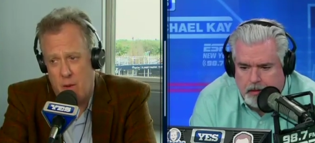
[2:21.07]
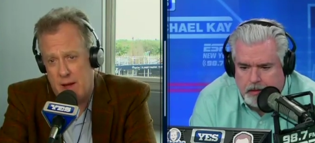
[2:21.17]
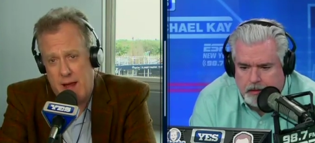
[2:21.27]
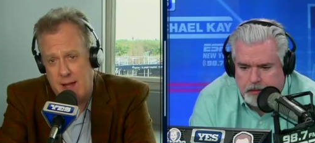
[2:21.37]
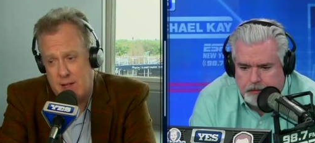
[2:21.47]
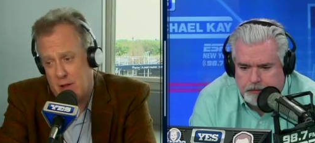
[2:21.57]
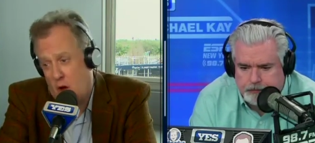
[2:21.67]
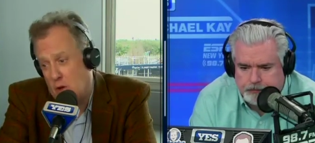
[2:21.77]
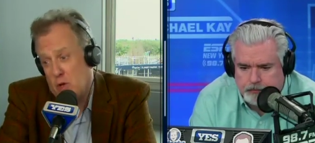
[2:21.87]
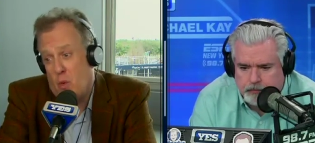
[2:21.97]
Speaker 1: when it came to the
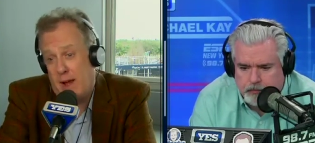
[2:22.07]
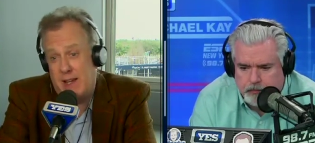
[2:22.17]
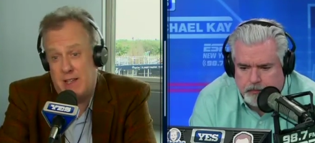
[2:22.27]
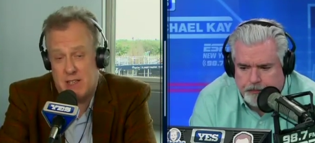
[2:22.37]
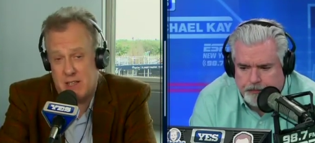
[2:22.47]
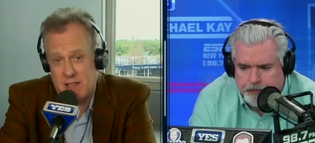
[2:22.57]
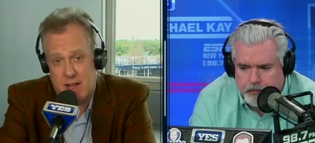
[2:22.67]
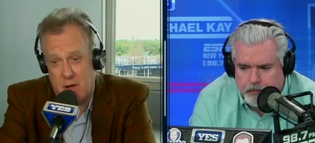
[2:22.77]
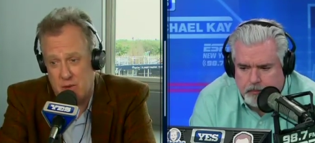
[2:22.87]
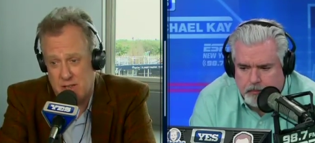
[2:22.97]
coach and why he's
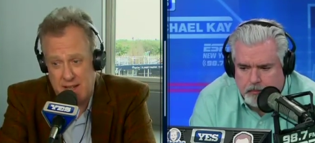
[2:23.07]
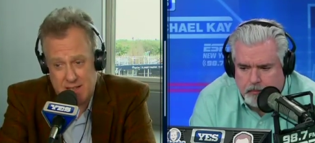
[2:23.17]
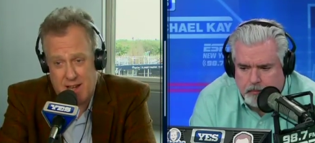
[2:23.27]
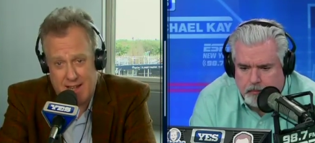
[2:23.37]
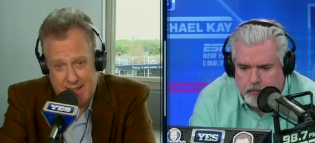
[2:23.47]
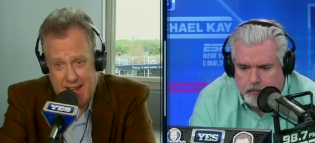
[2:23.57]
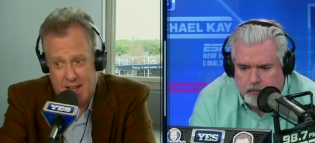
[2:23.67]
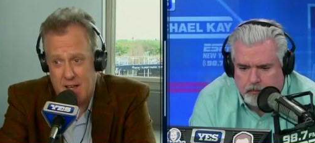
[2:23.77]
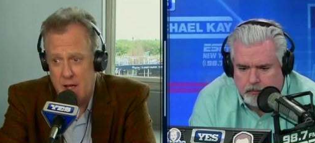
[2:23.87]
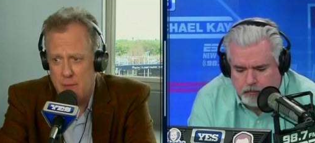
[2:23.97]
insisting it was his
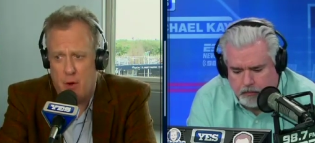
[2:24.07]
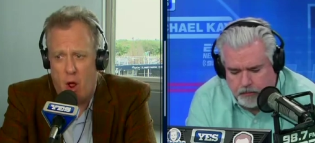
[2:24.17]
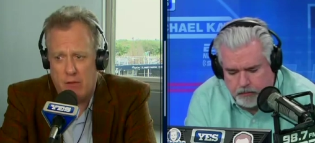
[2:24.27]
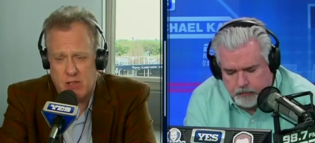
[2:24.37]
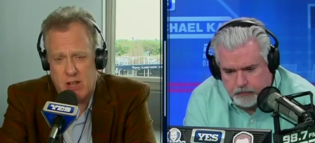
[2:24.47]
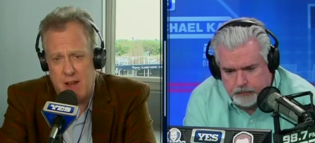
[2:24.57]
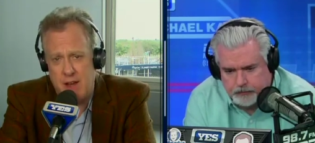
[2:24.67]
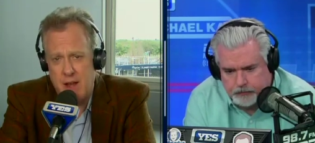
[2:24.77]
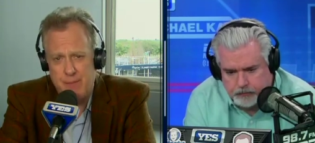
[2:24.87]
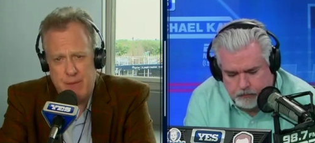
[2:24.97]
idea. But all of a
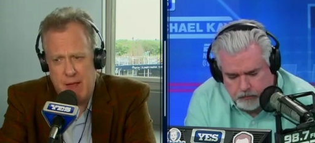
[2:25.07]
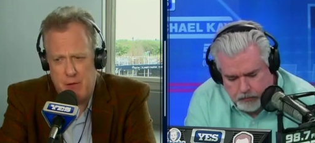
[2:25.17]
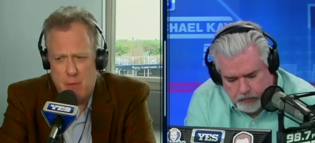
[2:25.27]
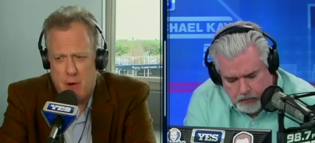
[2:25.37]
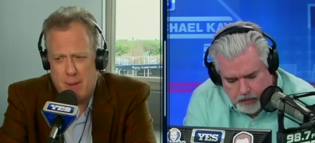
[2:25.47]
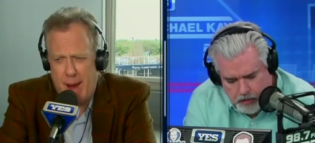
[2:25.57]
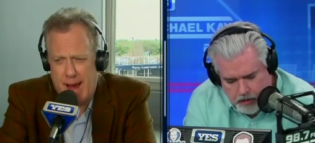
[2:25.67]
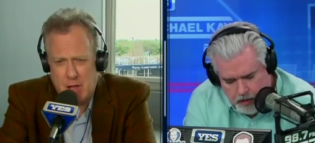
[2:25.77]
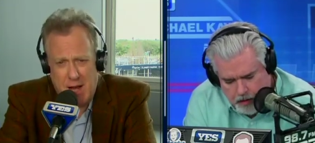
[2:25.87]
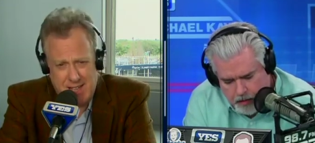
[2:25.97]
sudden, if you bring
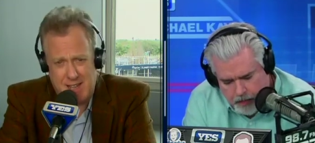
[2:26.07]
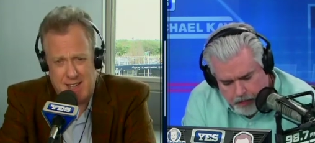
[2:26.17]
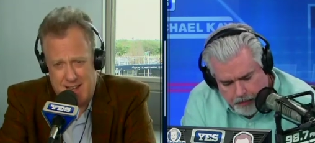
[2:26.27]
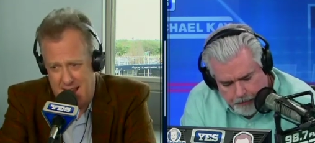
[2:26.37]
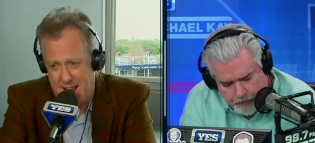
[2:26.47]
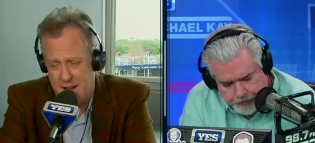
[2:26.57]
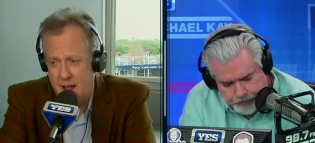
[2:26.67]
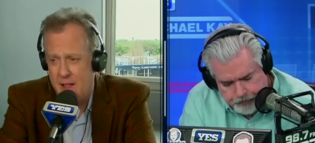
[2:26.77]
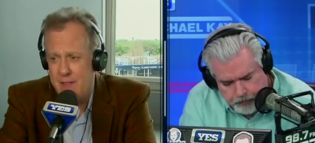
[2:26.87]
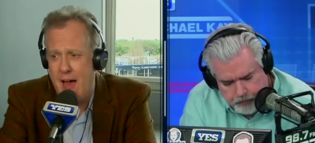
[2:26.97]
back Jason Kidd,
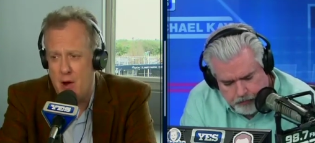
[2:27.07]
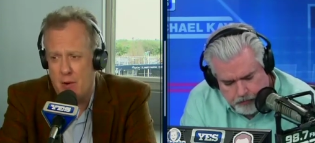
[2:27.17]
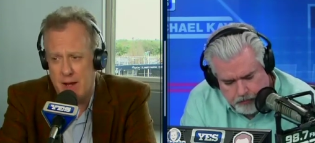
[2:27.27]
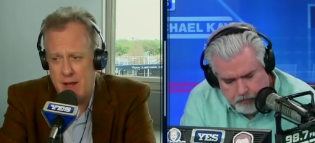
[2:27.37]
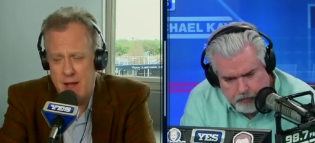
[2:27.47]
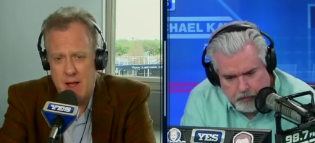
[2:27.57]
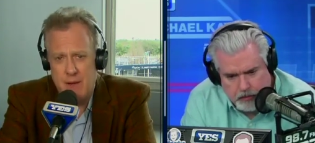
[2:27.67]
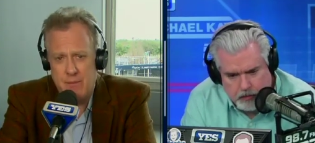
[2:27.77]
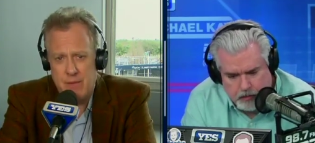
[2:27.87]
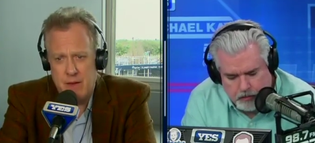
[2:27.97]
not only
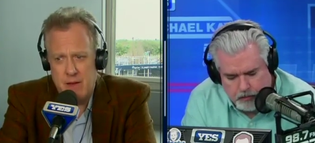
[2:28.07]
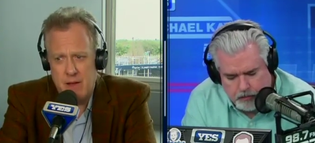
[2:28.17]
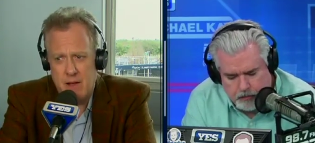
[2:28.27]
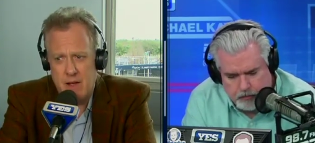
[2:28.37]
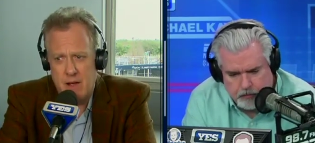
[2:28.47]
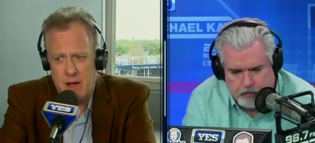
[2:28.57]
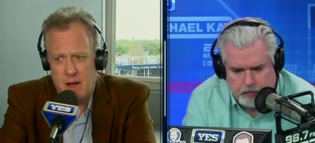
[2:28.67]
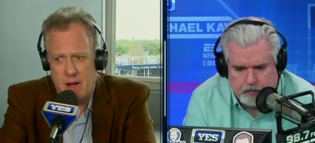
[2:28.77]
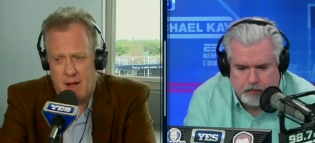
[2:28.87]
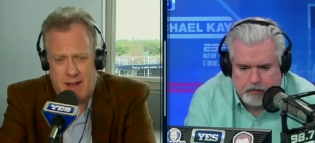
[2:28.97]

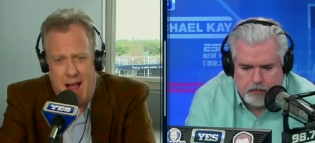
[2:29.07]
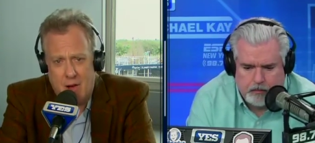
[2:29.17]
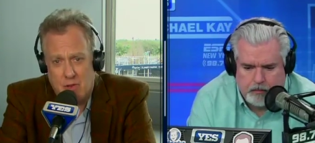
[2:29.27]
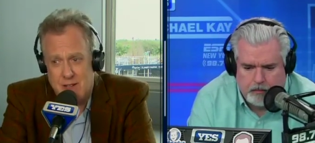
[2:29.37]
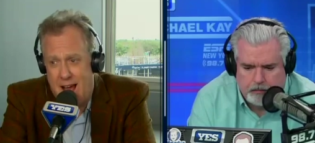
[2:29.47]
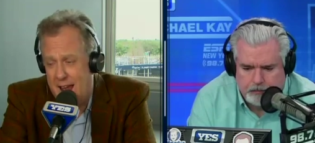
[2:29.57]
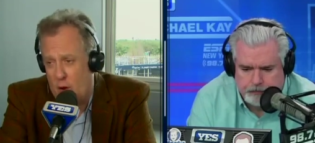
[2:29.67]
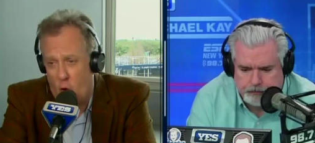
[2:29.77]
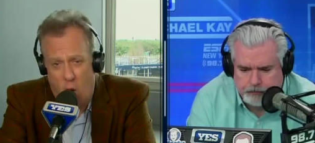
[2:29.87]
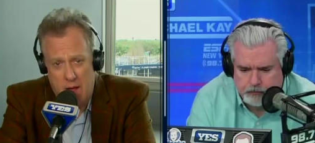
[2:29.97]
a guy who's
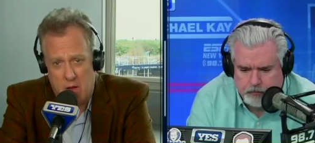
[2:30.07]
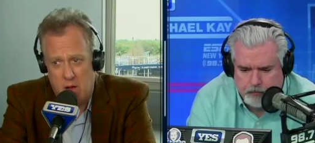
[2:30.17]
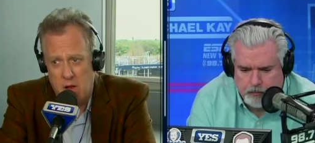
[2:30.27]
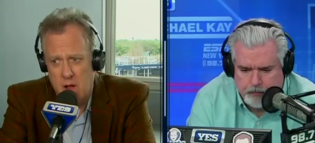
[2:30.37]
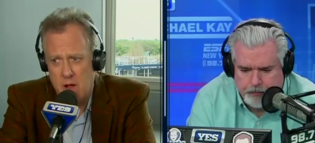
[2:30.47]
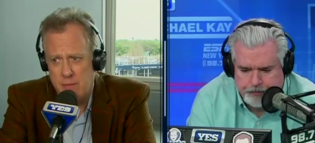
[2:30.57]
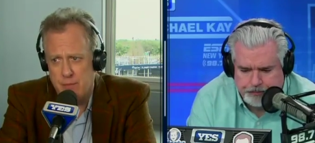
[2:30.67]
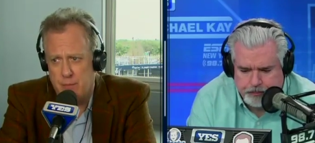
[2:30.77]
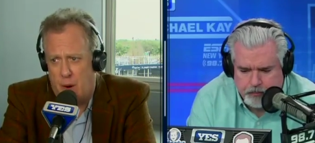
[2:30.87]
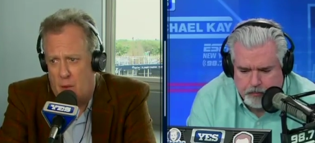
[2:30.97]
not loyal,
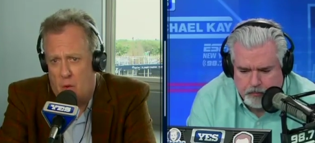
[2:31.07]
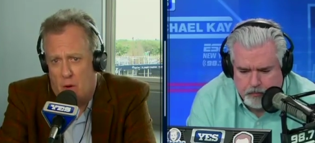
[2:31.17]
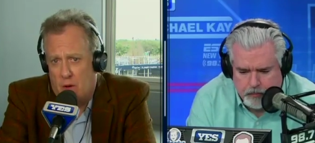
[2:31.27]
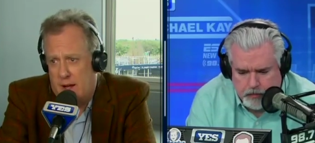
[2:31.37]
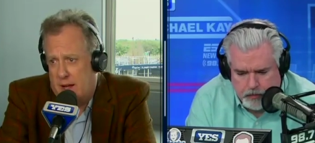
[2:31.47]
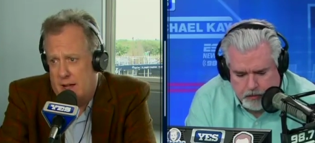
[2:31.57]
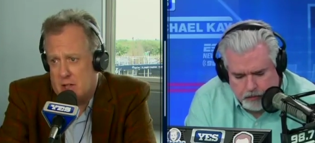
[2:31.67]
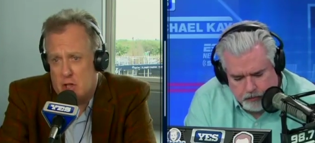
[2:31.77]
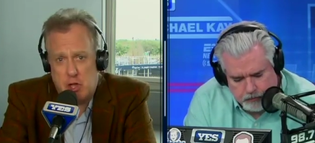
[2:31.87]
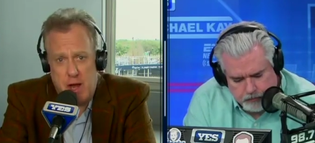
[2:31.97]
but will
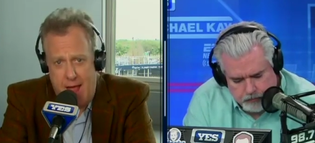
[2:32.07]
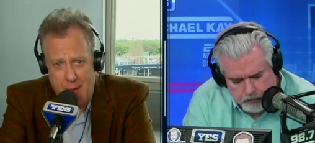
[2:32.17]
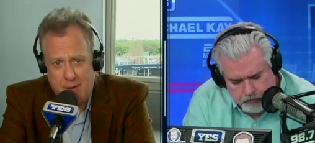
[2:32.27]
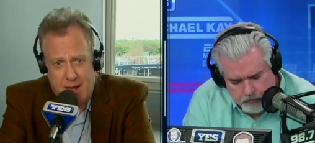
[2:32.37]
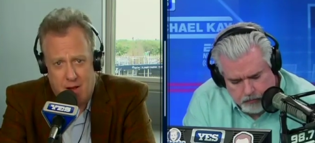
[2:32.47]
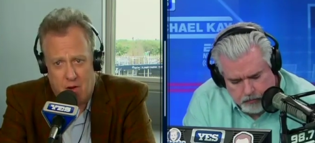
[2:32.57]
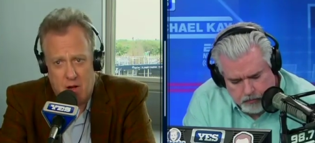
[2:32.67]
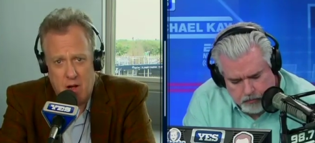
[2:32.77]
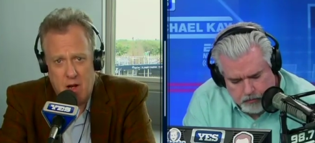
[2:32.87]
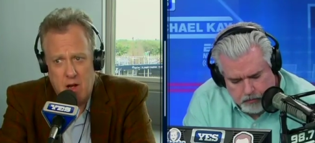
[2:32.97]
is a GM
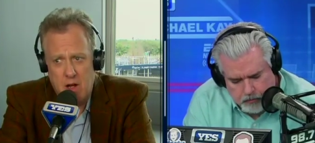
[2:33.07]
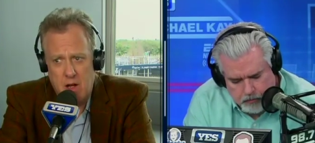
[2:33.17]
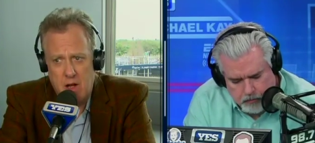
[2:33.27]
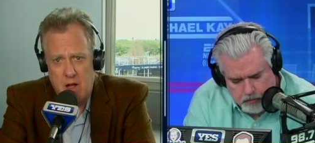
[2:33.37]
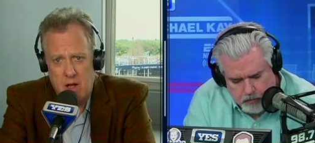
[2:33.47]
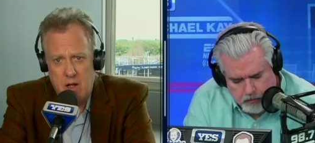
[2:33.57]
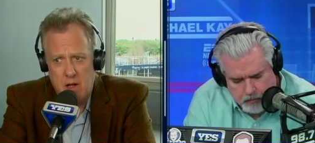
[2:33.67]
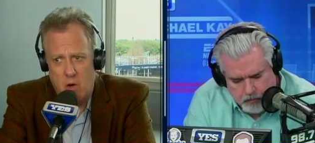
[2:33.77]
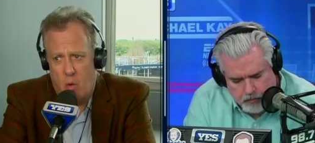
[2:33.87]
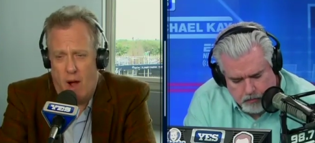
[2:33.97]
killer
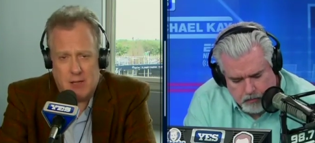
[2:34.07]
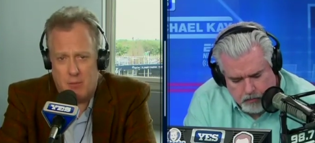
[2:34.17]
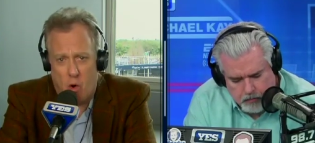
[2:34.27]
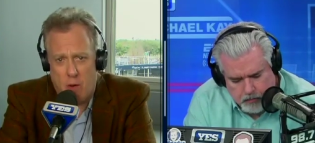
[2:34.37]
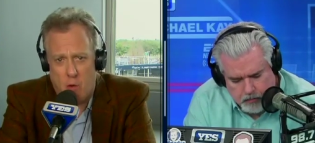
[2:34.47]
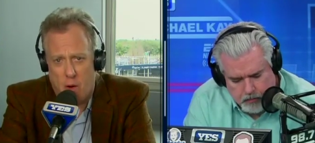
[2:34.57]
who wants more,